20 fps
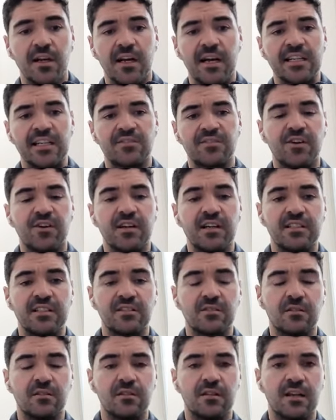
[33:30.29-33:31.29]
It has very
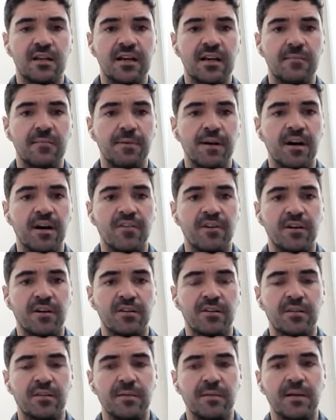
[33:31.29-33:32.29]
little uh, bearing
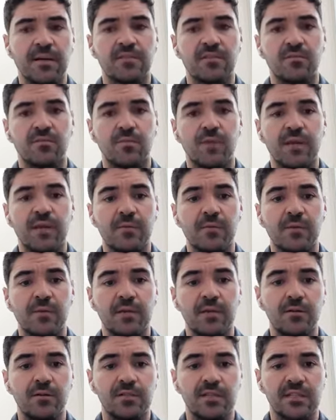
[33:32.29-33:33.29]
on the amount of weight we lose.